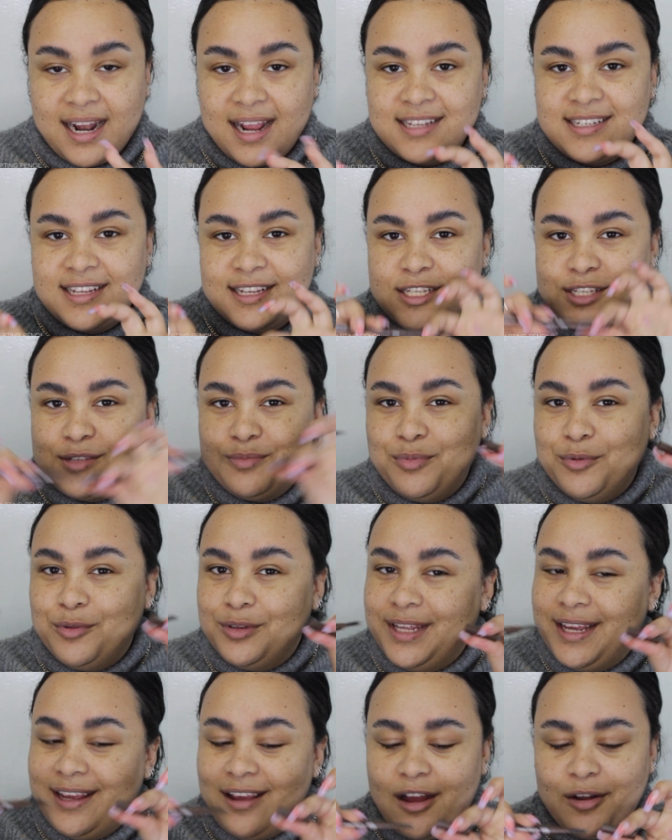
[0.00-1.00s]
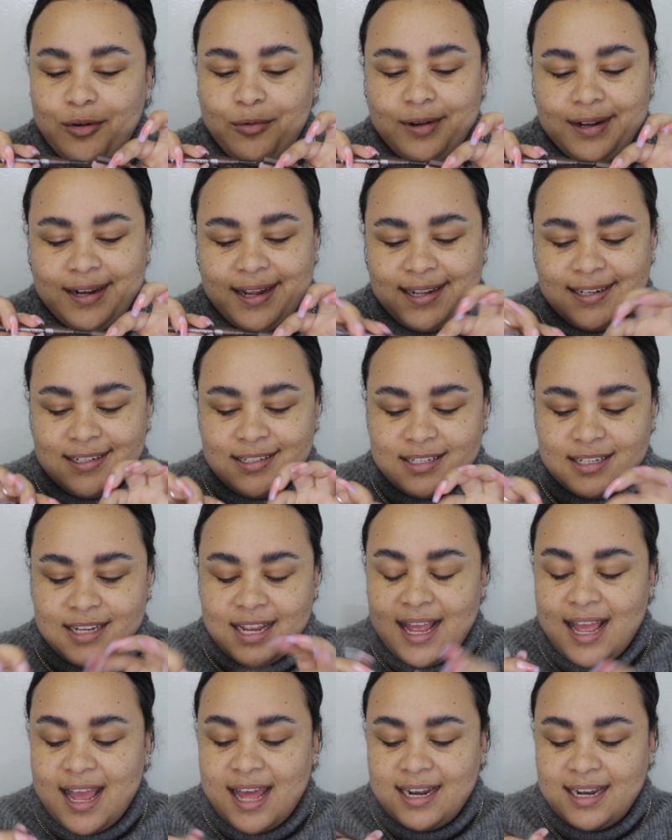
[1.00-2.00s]
has a spoolie on one end,
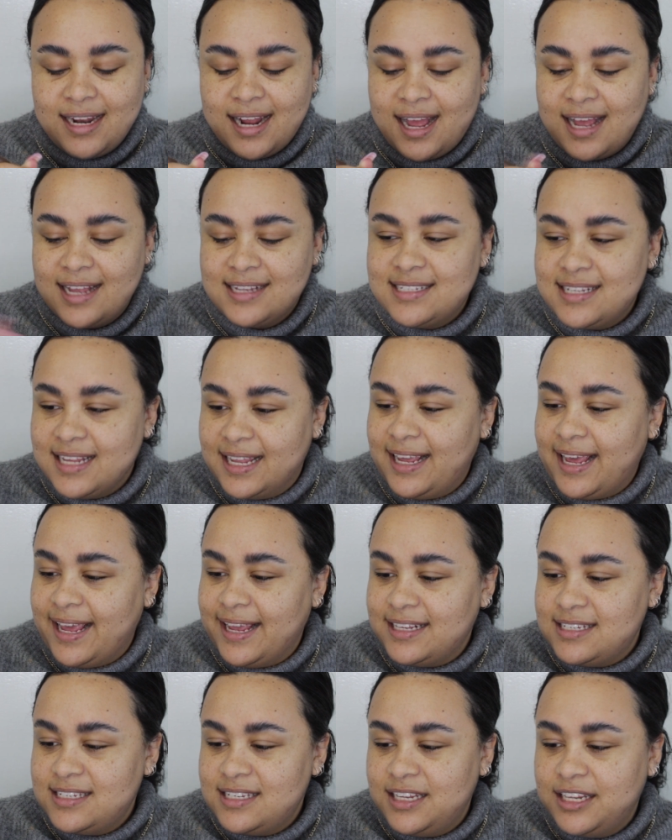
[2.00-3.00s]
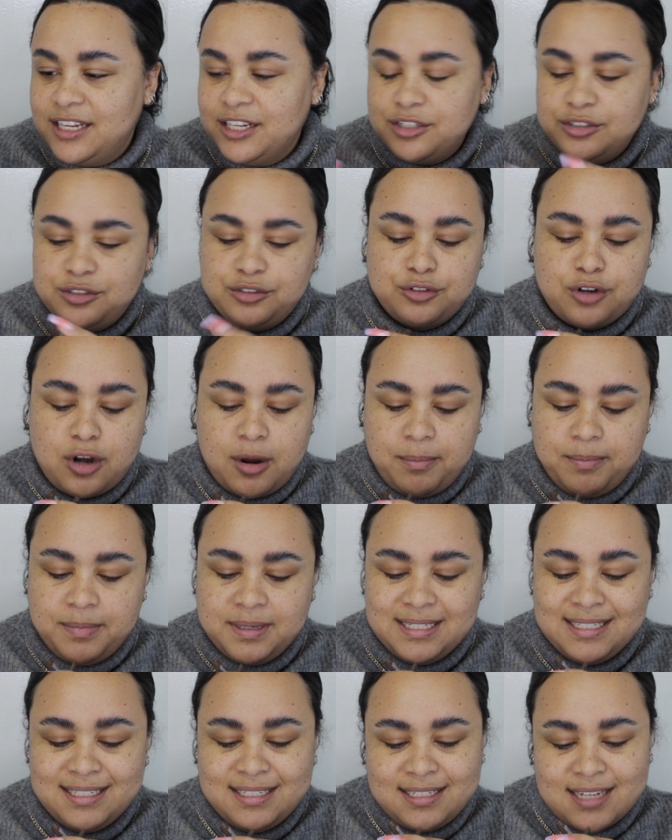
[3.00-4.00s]
and it has like a teardrop
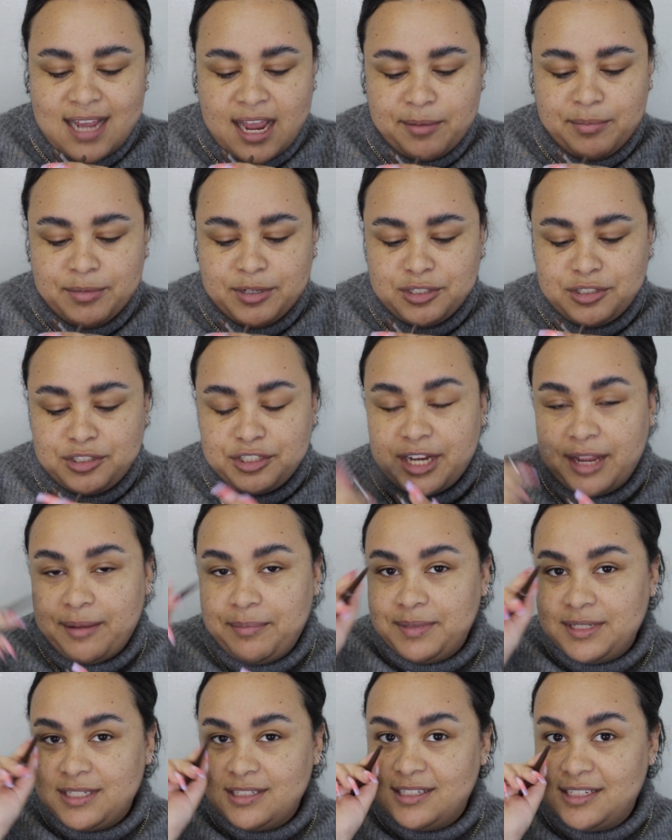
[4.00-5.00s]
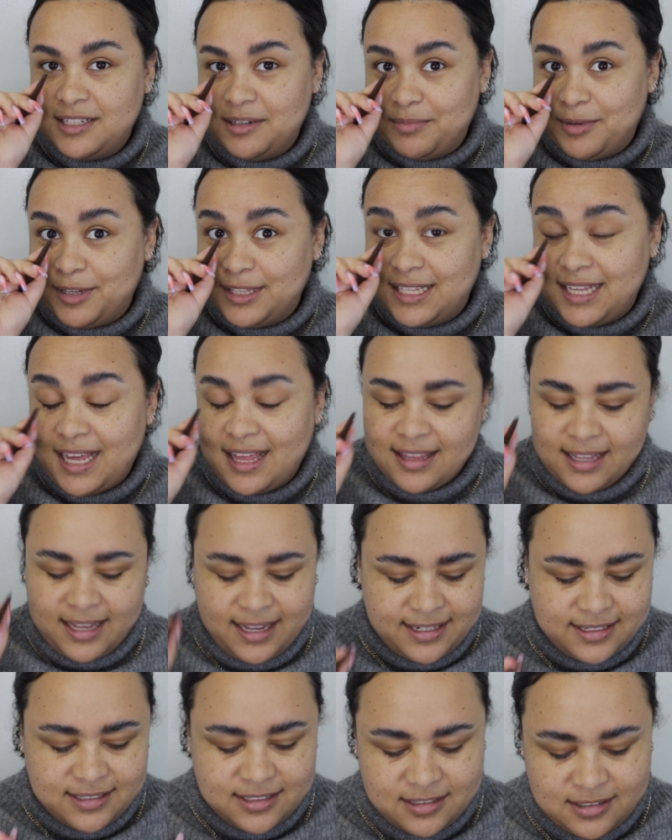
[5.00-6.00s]
diamond shaped tip on the other
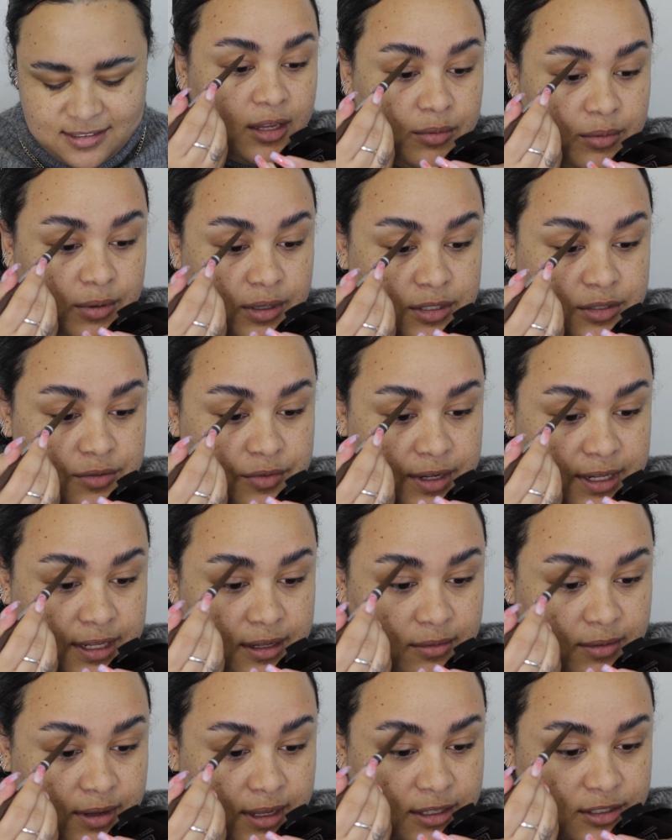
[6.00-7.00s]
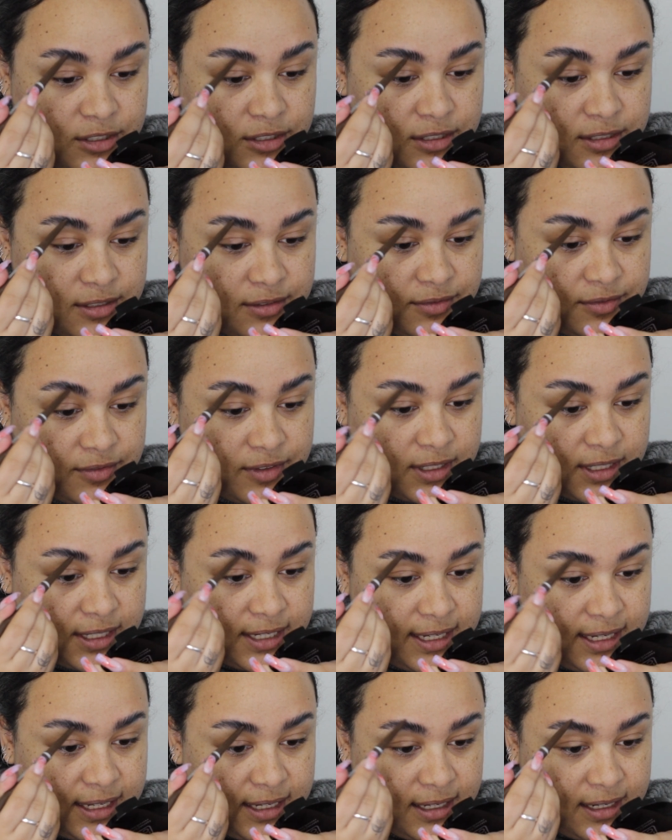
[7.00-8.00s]
end. It works really well just to fill
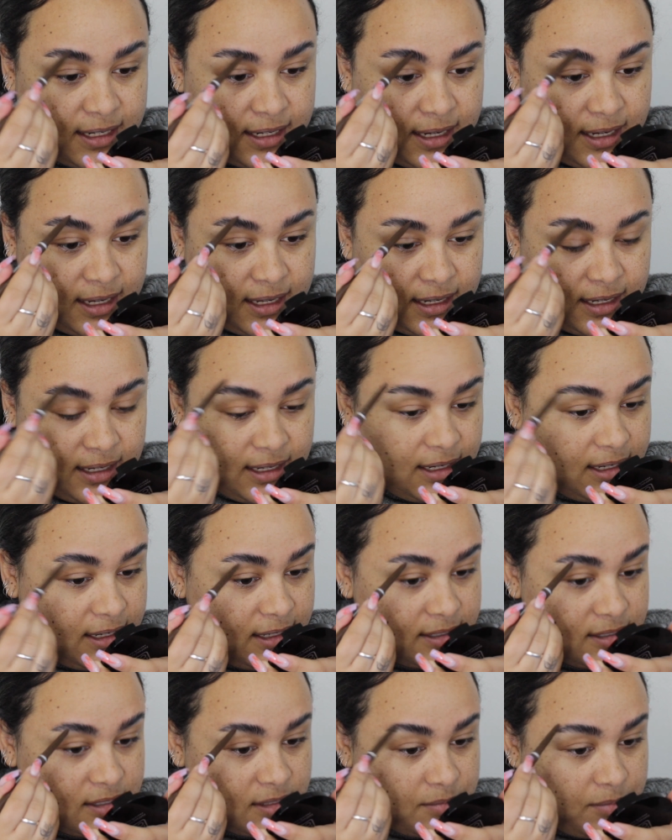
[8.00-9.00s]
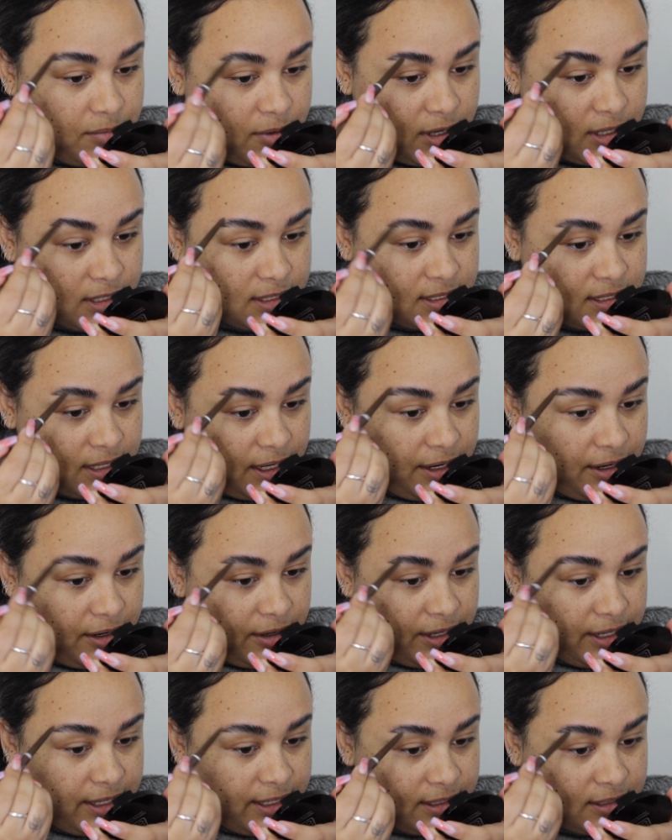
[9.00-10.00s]
in any sparse
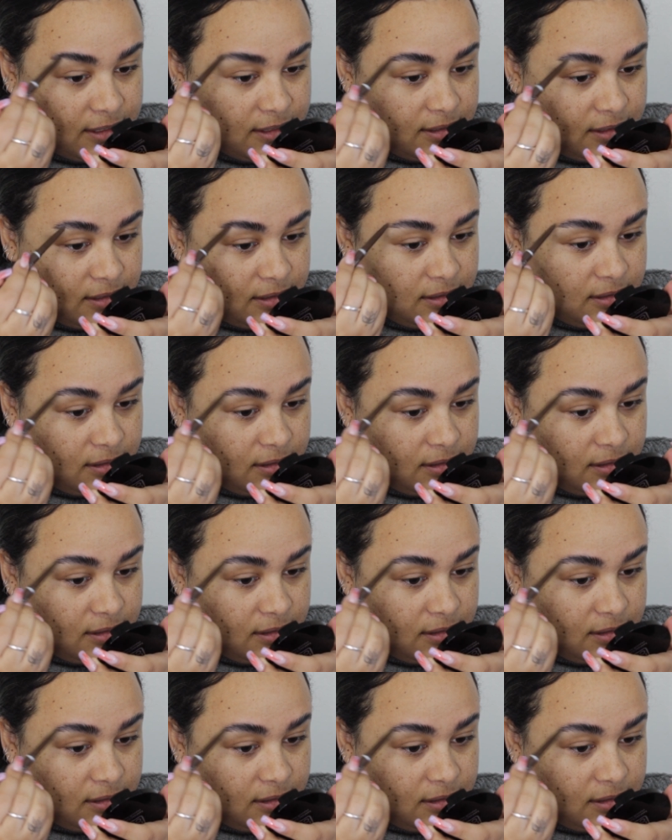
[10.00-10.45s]
areas.